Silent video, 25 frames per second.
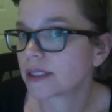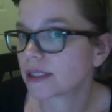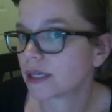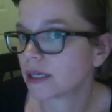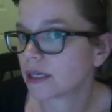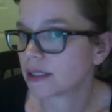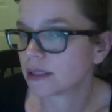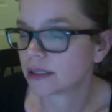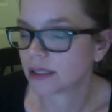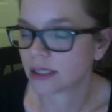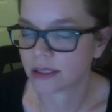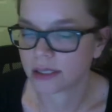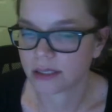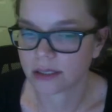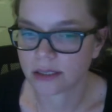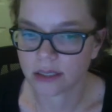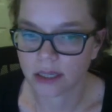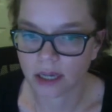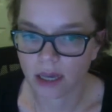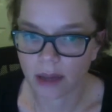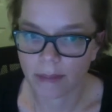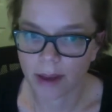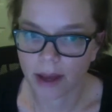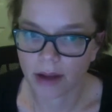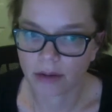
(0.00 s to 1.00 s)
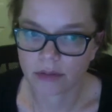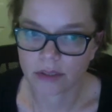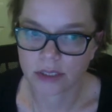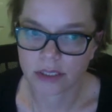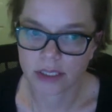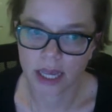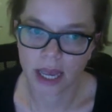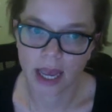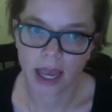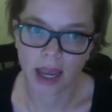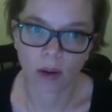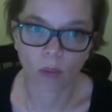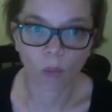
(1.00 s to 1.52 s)
sentence that doesn't come out and
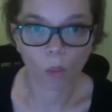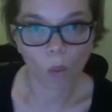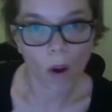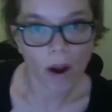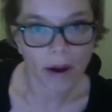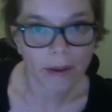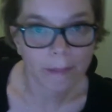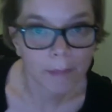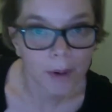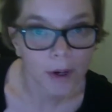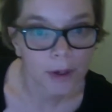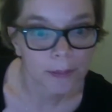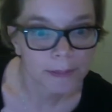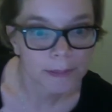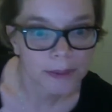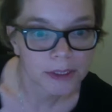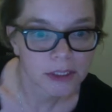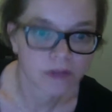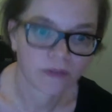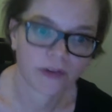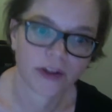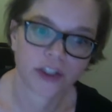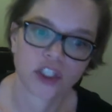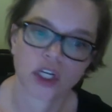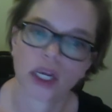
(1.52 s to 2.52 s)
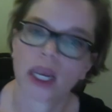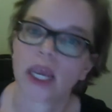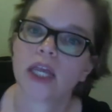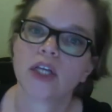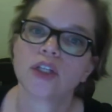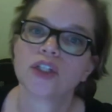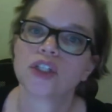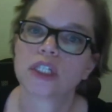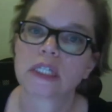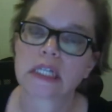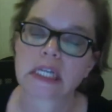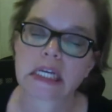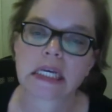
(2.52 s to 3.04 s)
say one purpose of
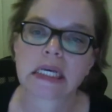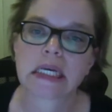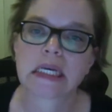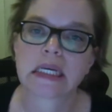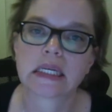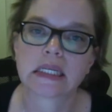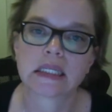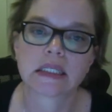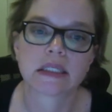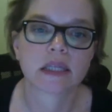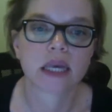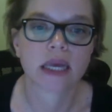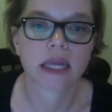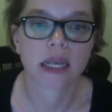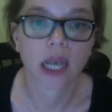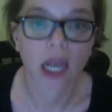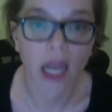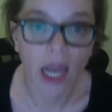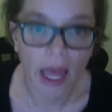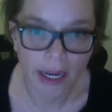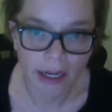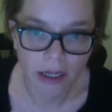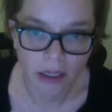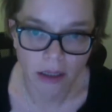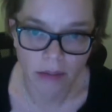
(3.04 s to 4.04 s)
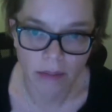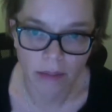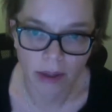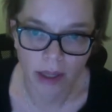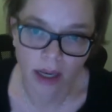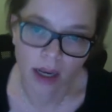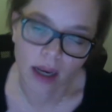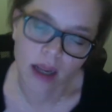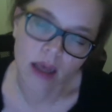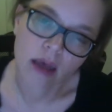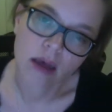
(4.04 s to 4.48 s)
education is enlightenment,